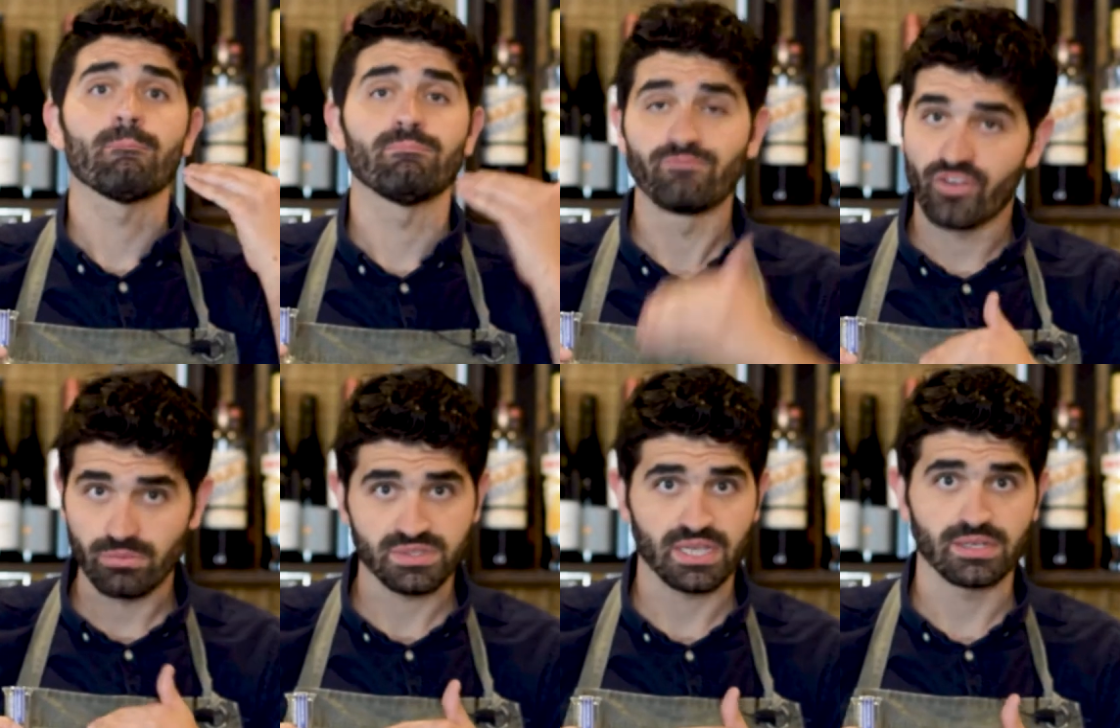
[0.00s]

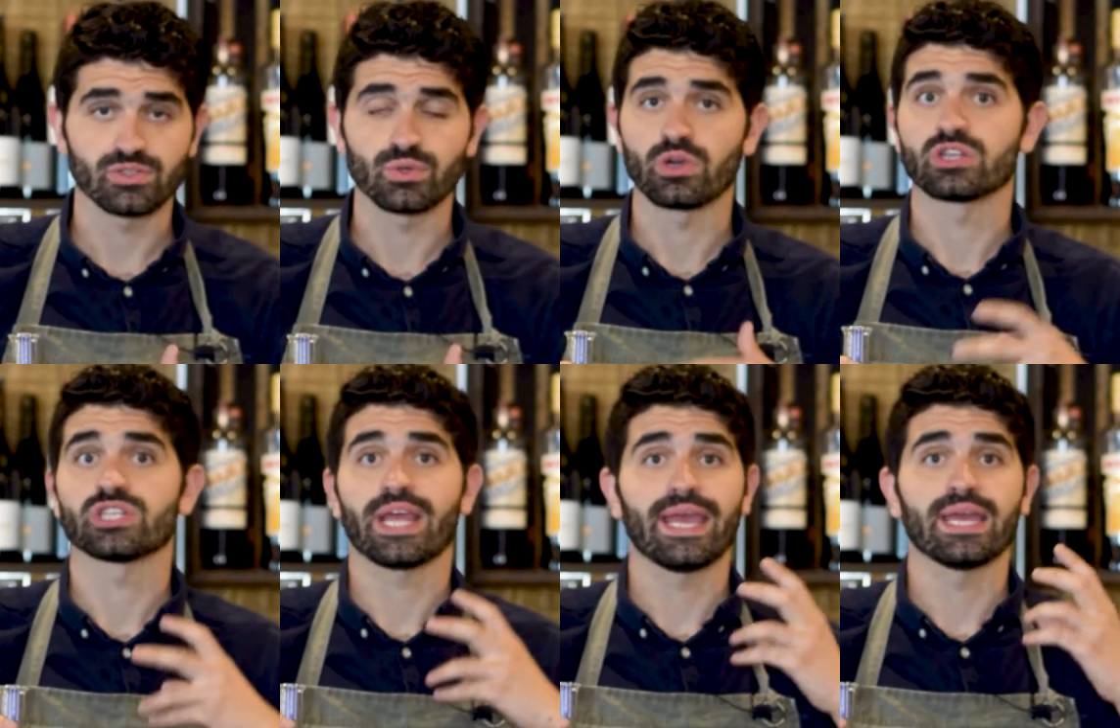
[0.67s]
from St.
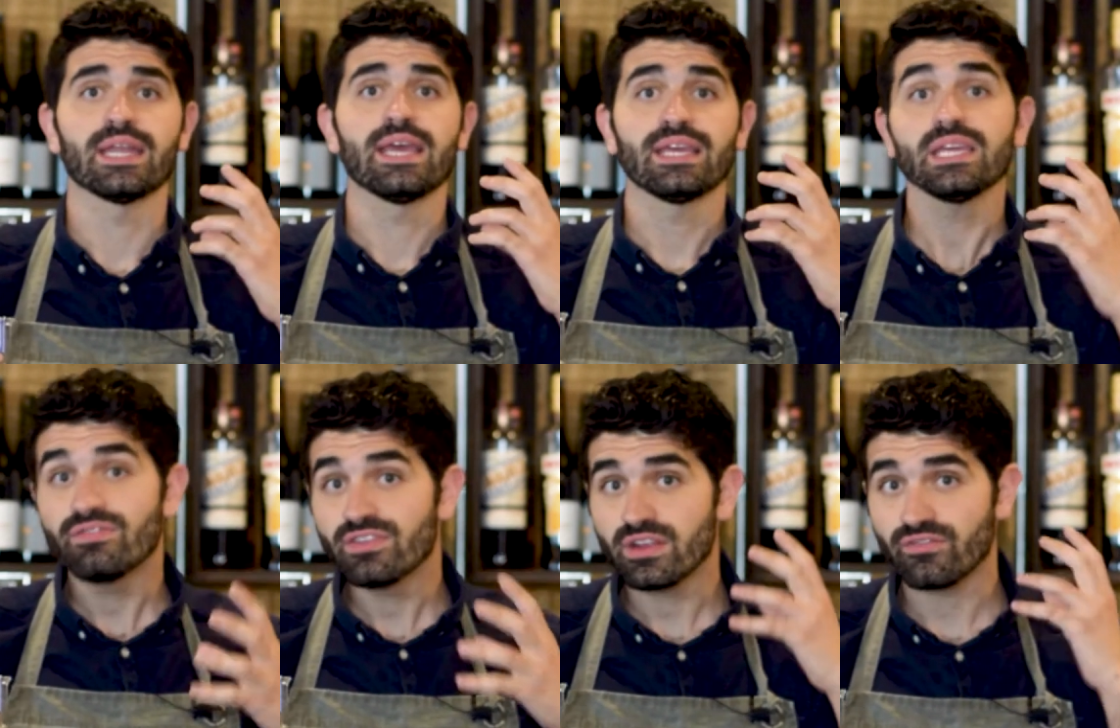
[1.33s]
George, and
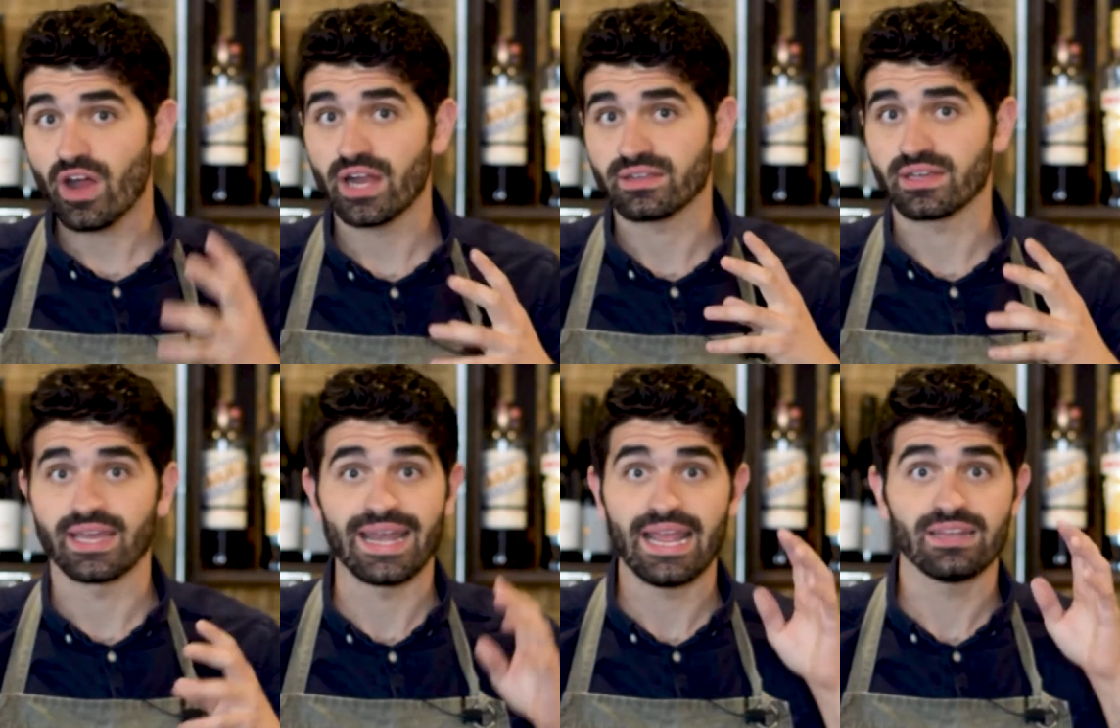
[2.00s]
even their vodka,
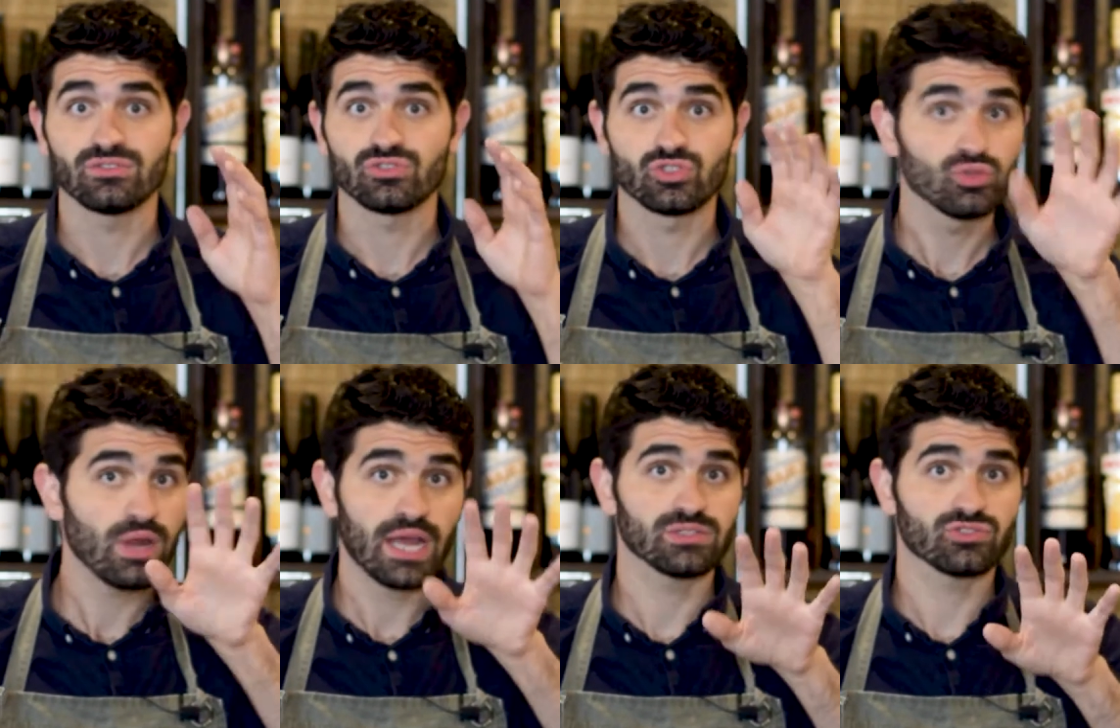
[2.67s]
and I do
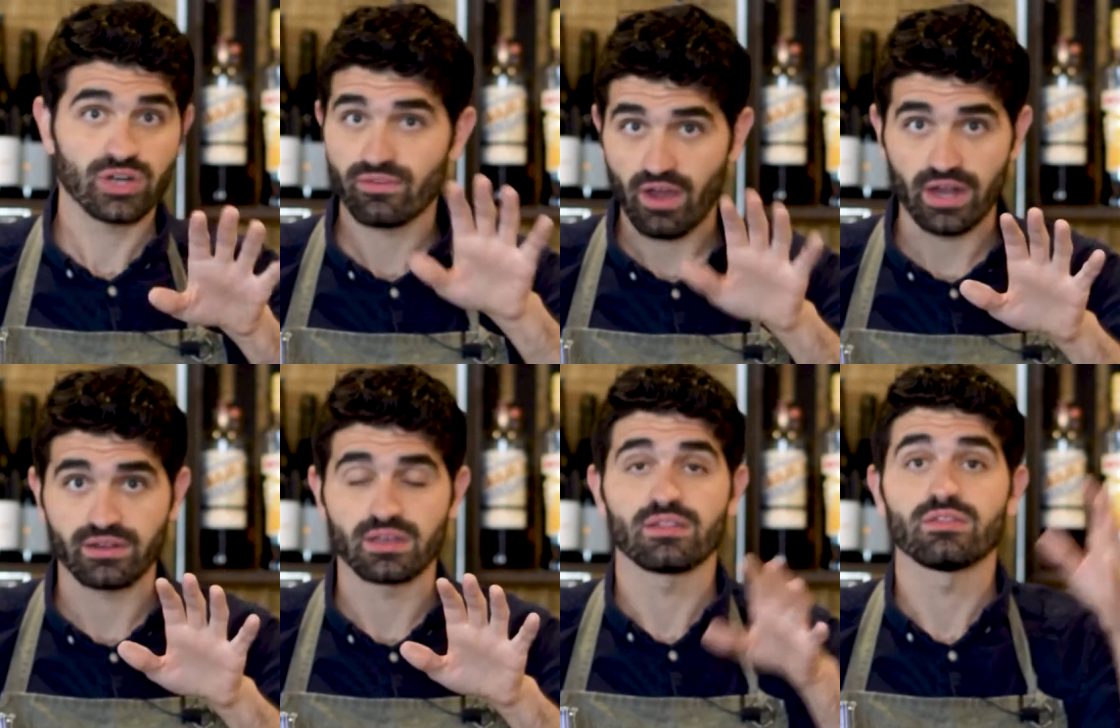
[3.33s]
not drink
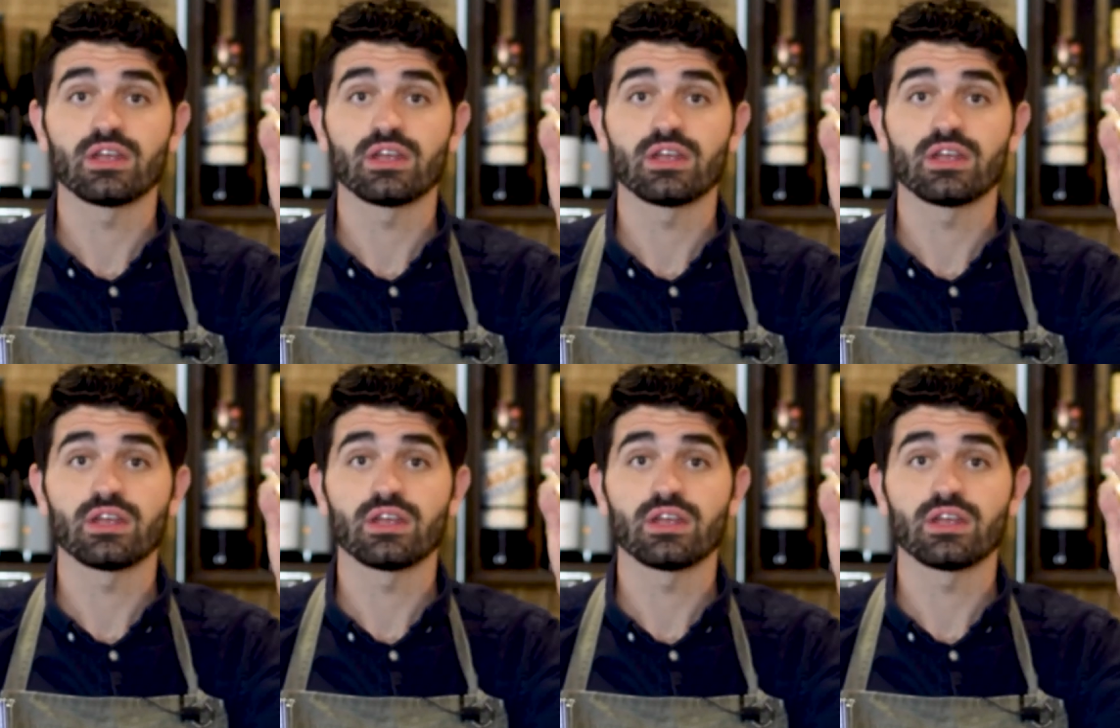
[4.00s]
vodka.